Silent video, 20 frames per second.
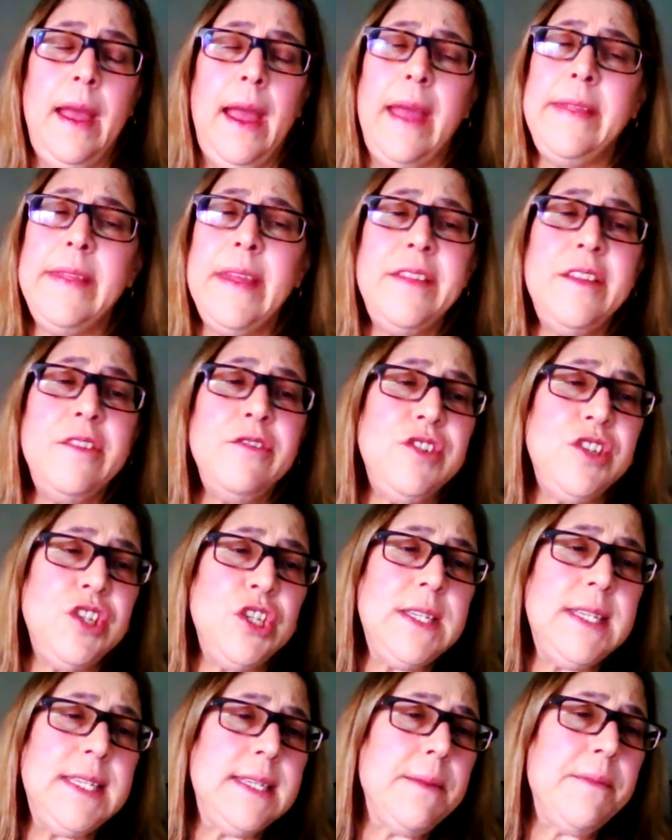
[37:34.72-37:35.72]
And then there's
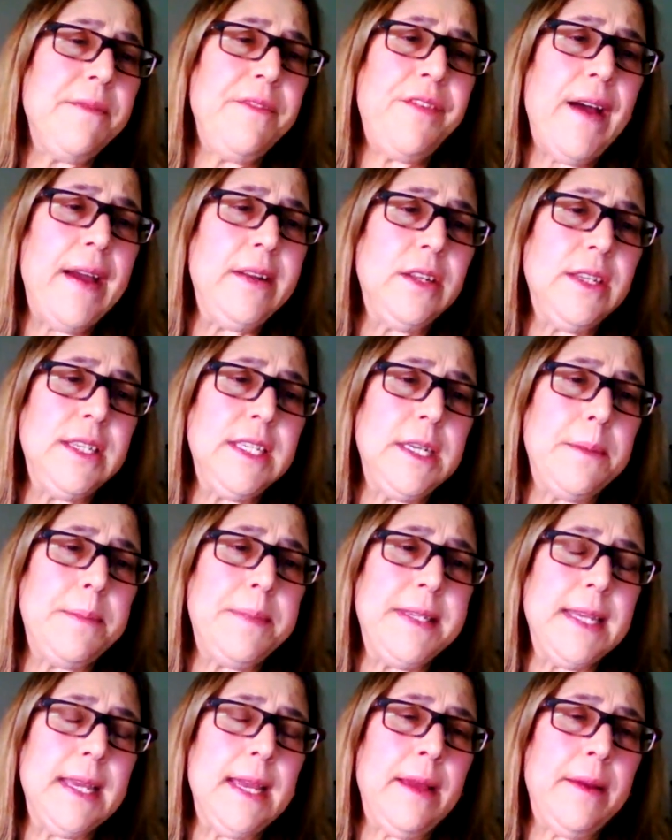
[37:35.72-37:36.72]
just some final
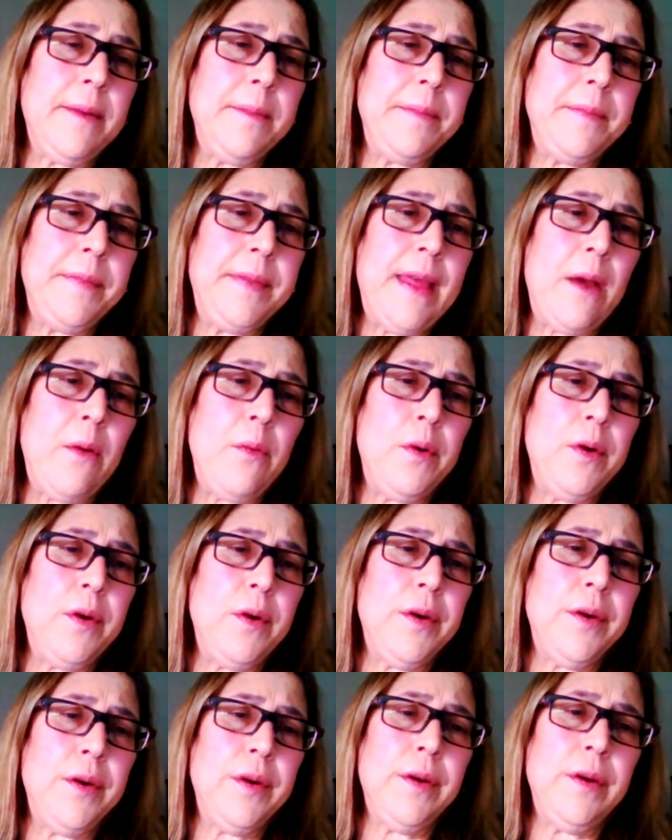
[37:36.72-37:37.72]
tips that
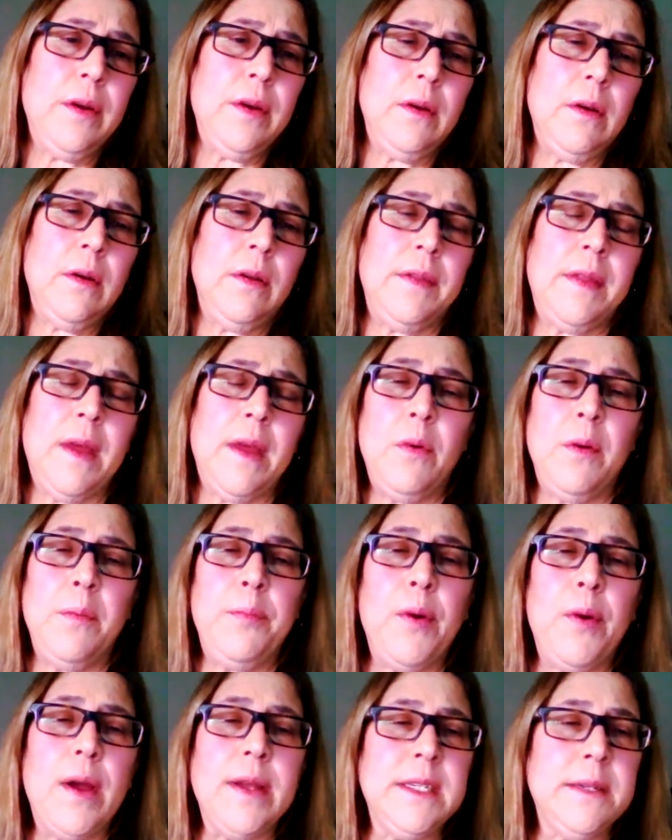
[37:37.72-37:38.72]
were
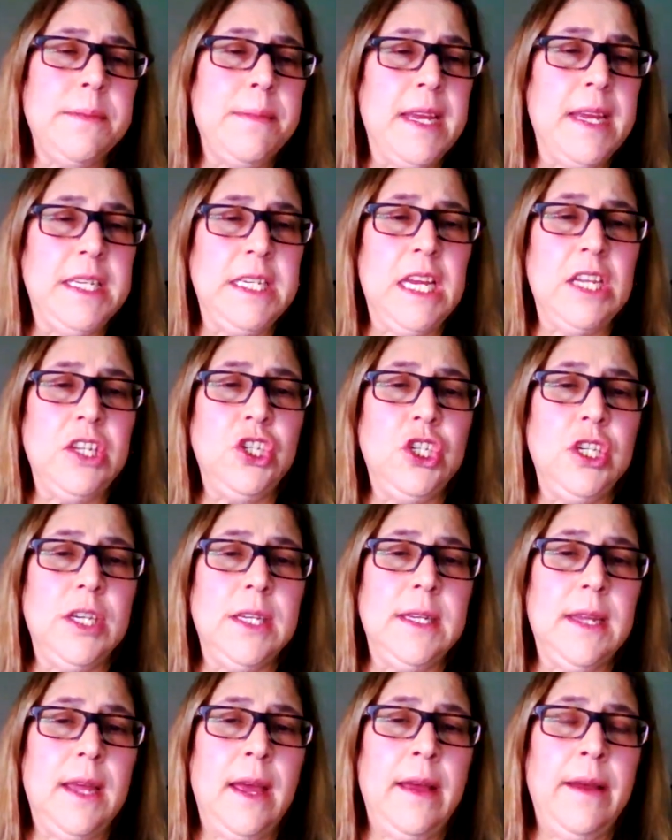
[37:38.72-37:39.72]
brought to my
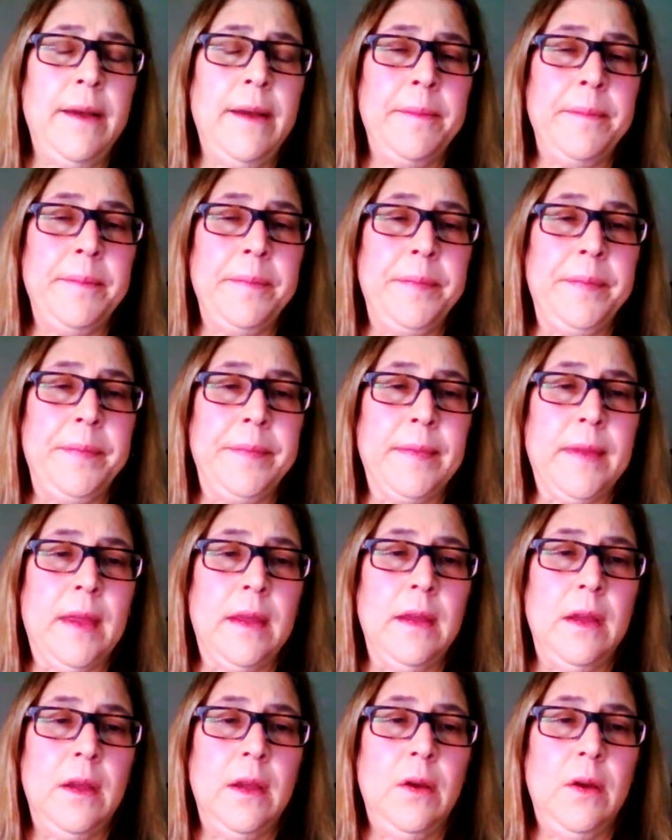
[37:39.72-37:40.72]
attention,
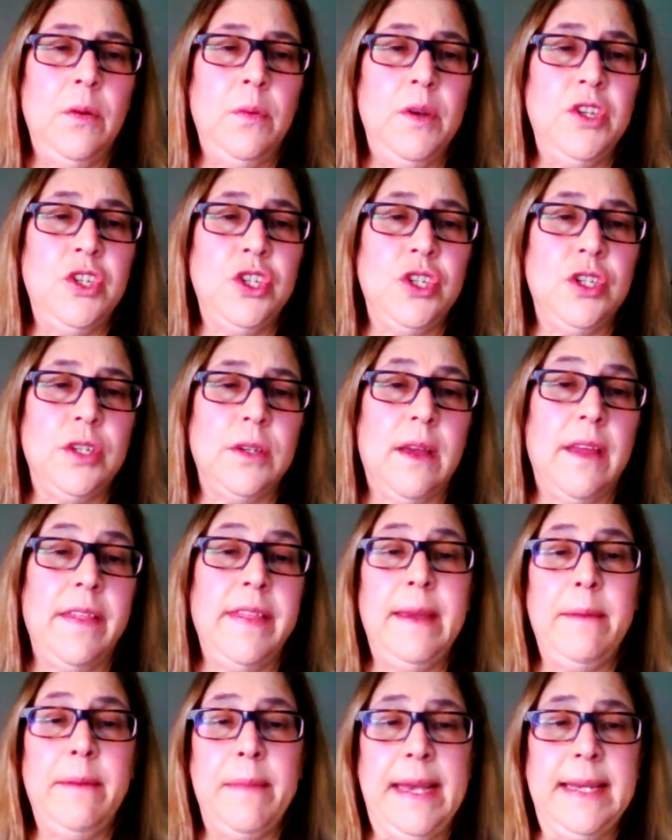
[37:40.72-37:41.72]
which I
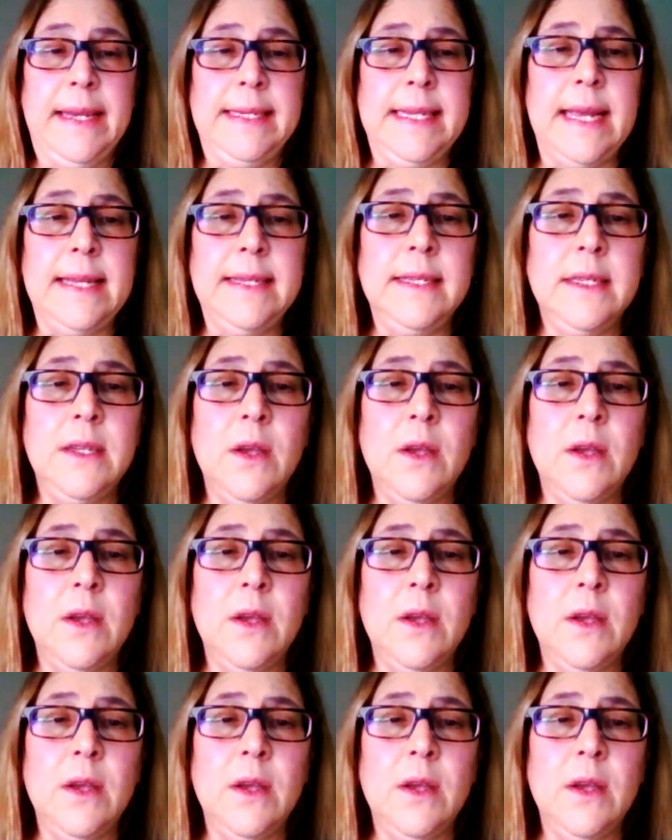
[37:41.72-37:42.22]
think makes sense.